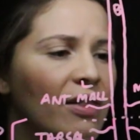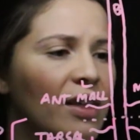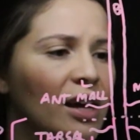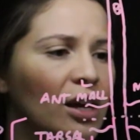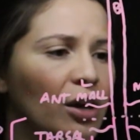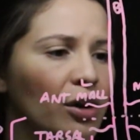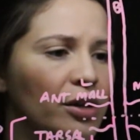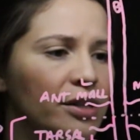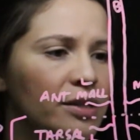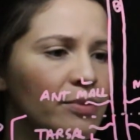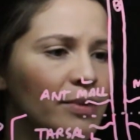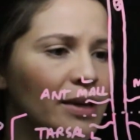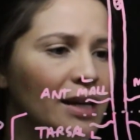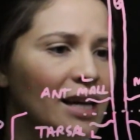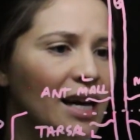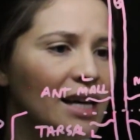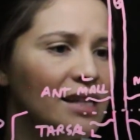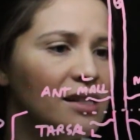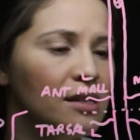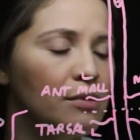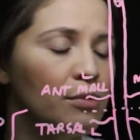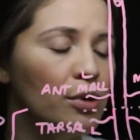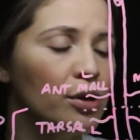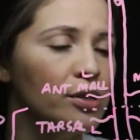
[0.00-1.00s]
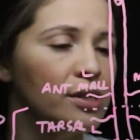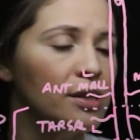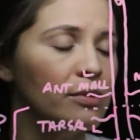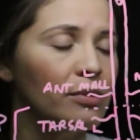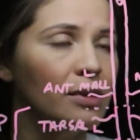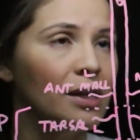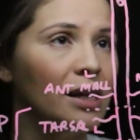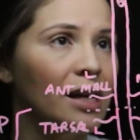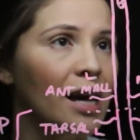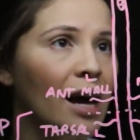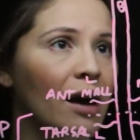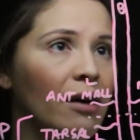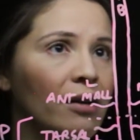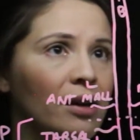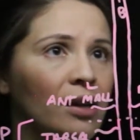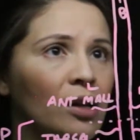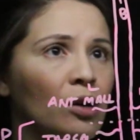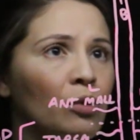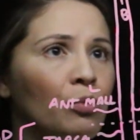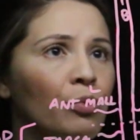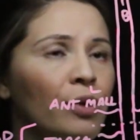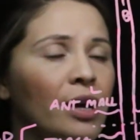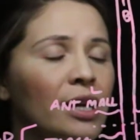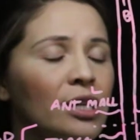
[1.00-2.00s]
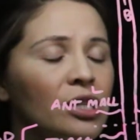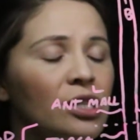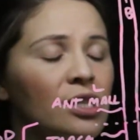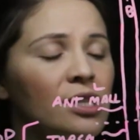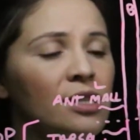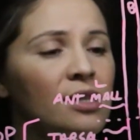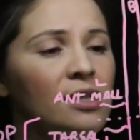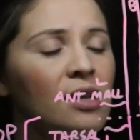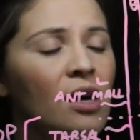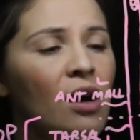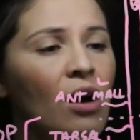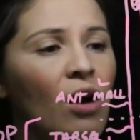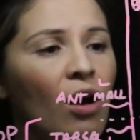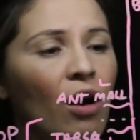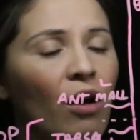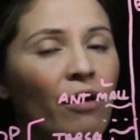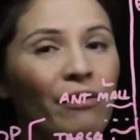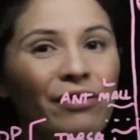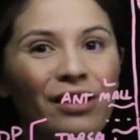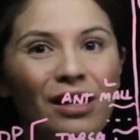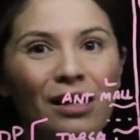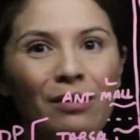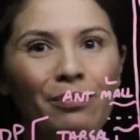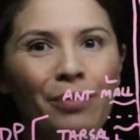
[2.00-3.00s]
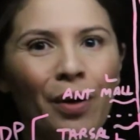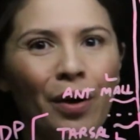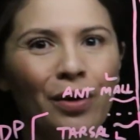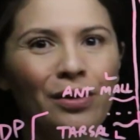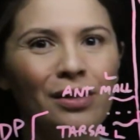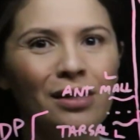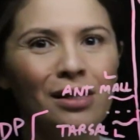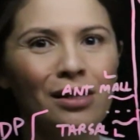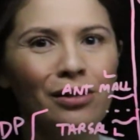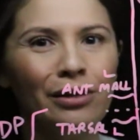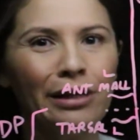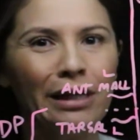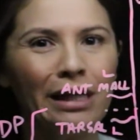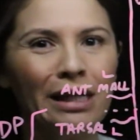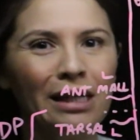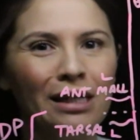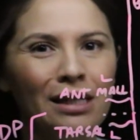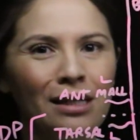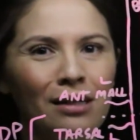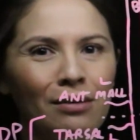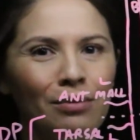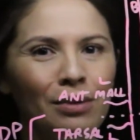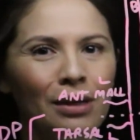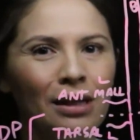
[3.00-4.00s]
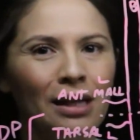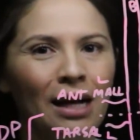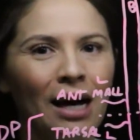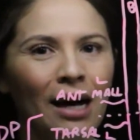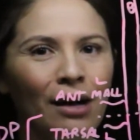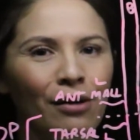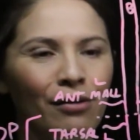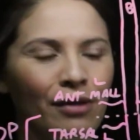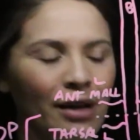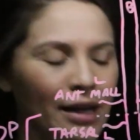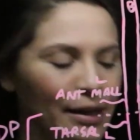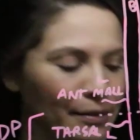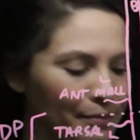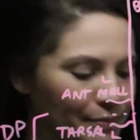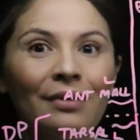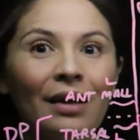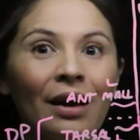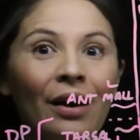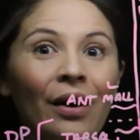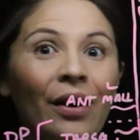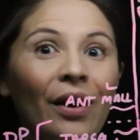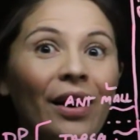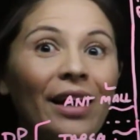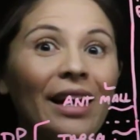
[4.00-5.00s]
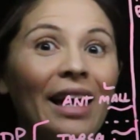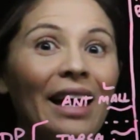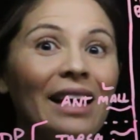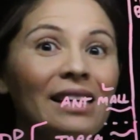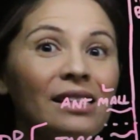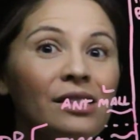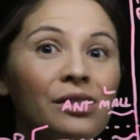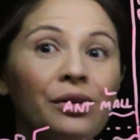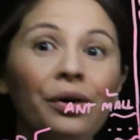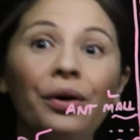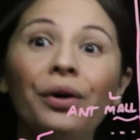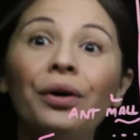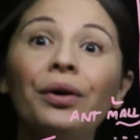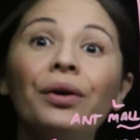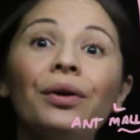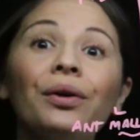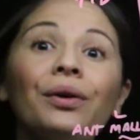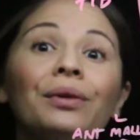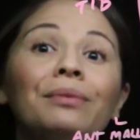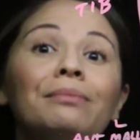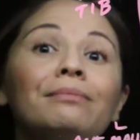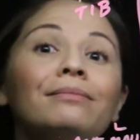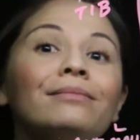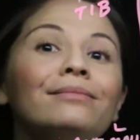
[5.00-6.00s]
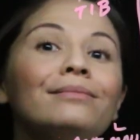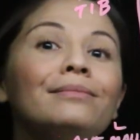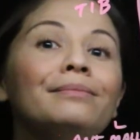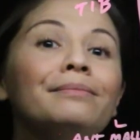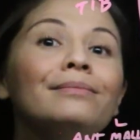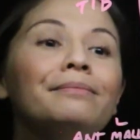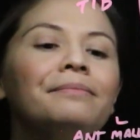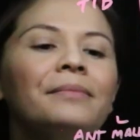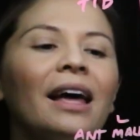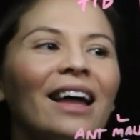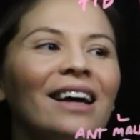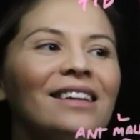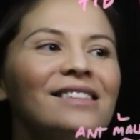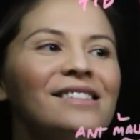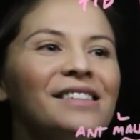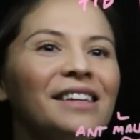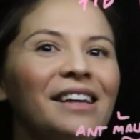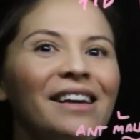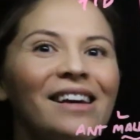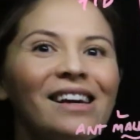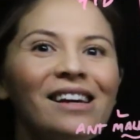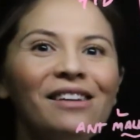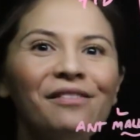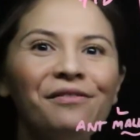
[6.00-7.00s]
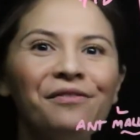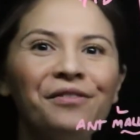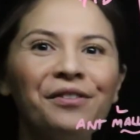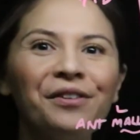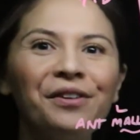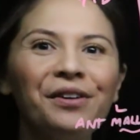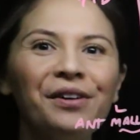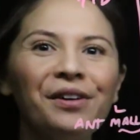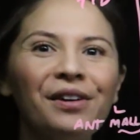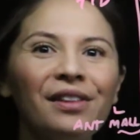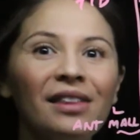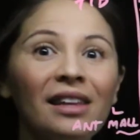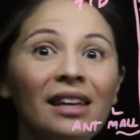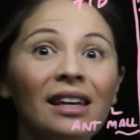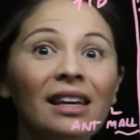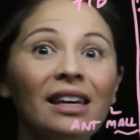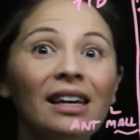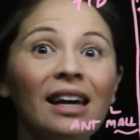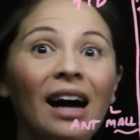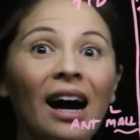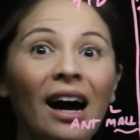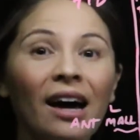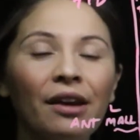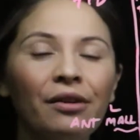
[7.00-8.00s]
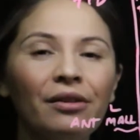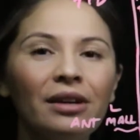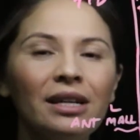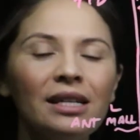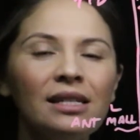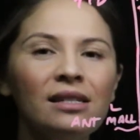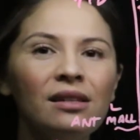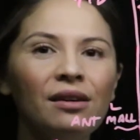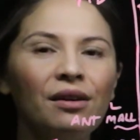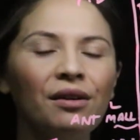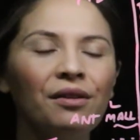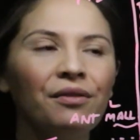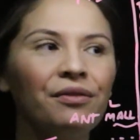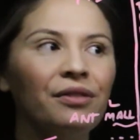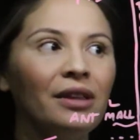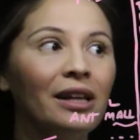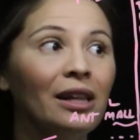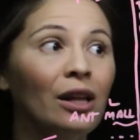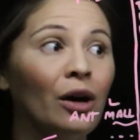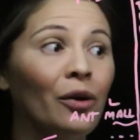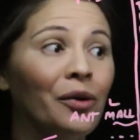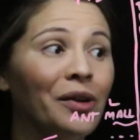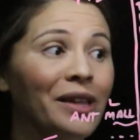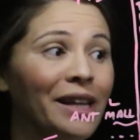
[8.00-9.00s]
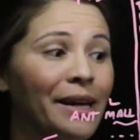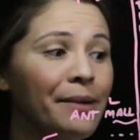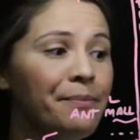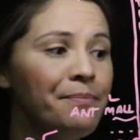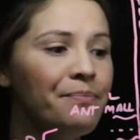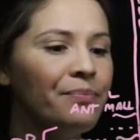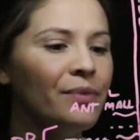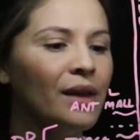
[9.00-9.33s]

they're going to be anastomosing with the calcaneal branches of the posterior tibial artery. Okay, so that's it for the arteries of the lower limb.